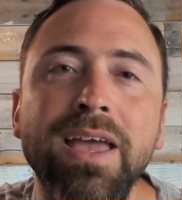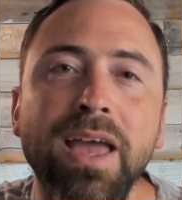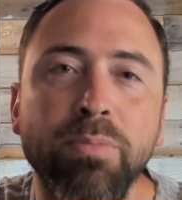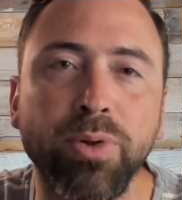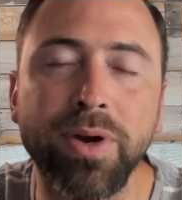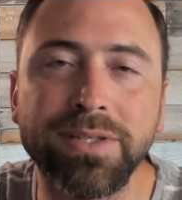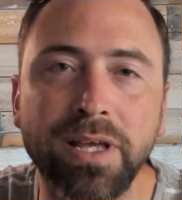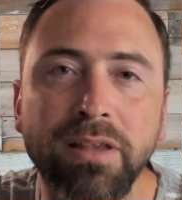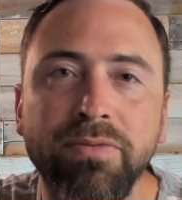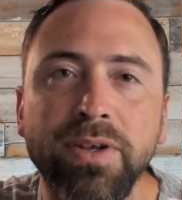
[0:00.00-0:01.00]
employee
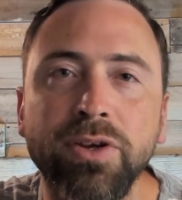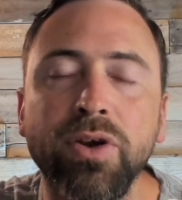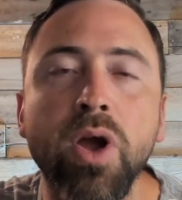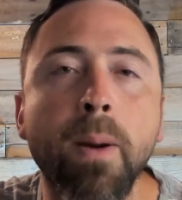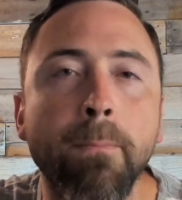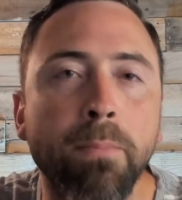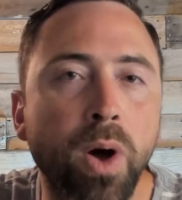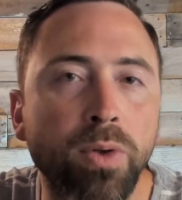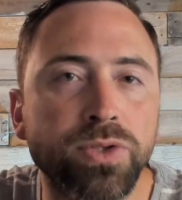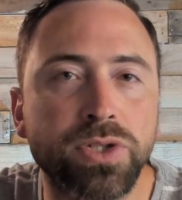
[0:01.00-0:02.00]
tell a vendor,
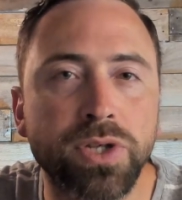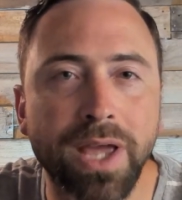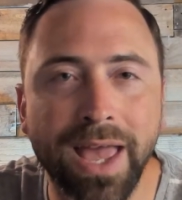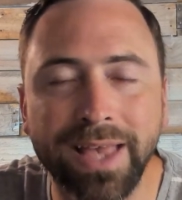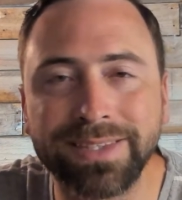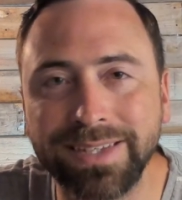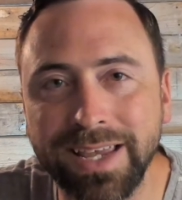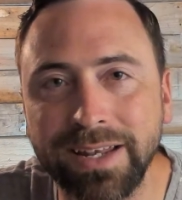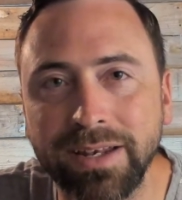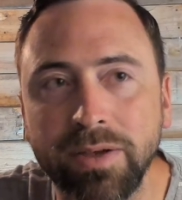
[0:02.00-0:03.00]
mulch as
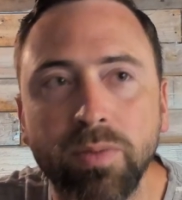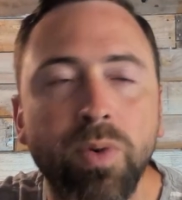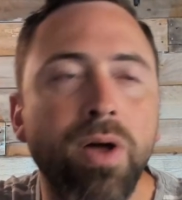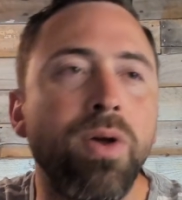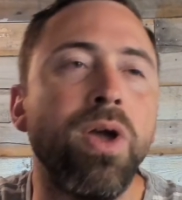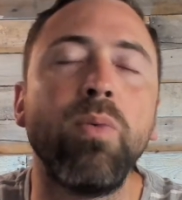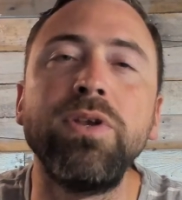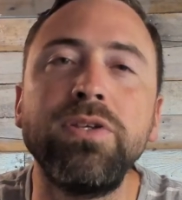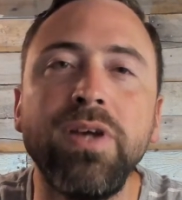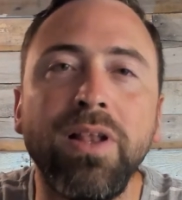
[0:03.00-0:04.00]
needed. Well, when you tell a